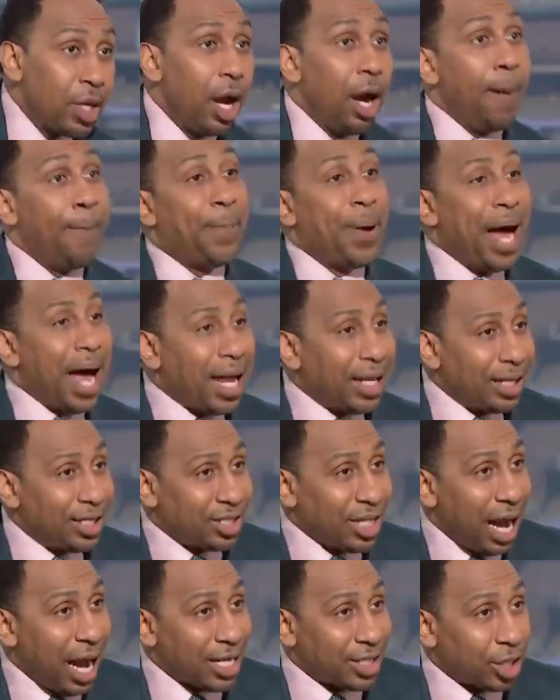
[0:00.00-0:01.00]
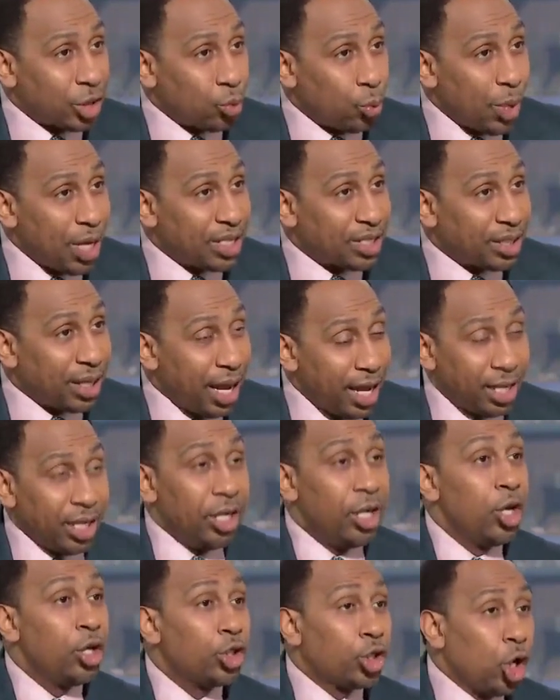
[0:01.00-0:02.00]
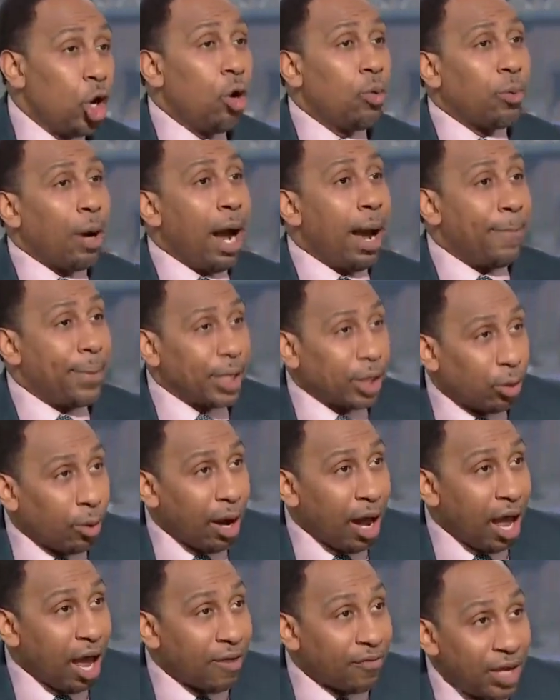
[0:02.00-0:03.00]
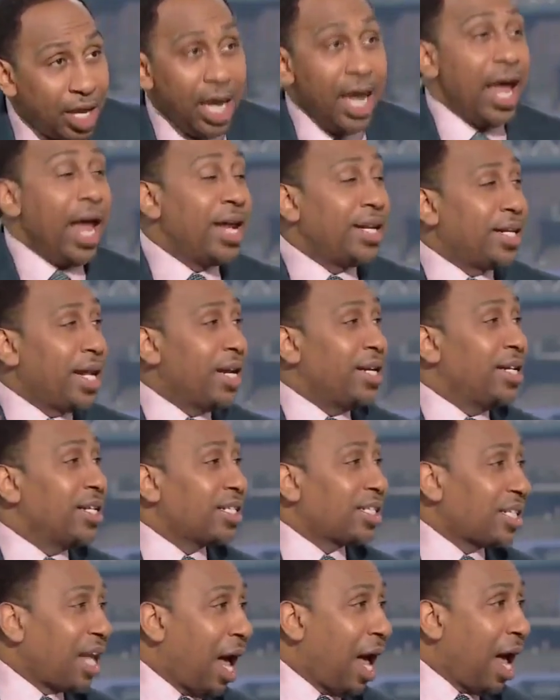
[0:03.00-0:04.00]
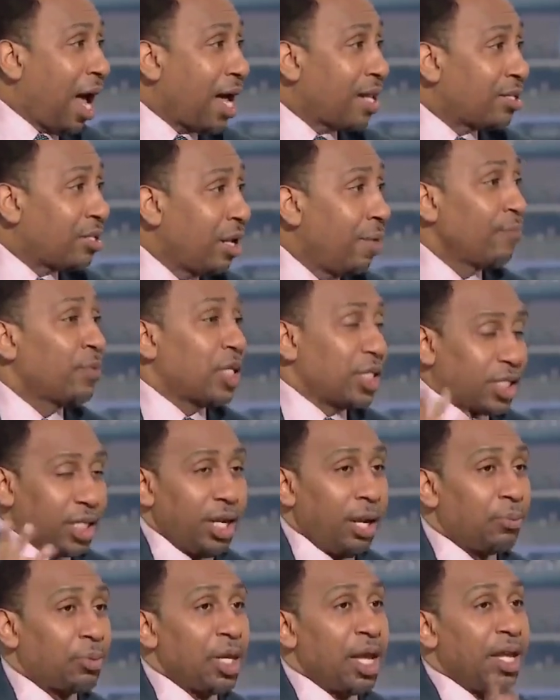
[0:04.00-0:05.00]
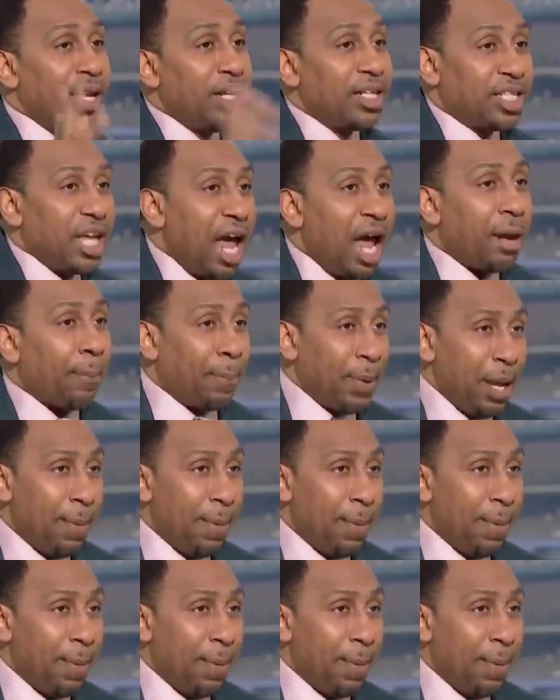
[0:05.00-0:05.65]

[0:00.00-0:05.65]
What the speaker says: apologizes weeks later to Robert Kraft, and then decides to sit up there and attack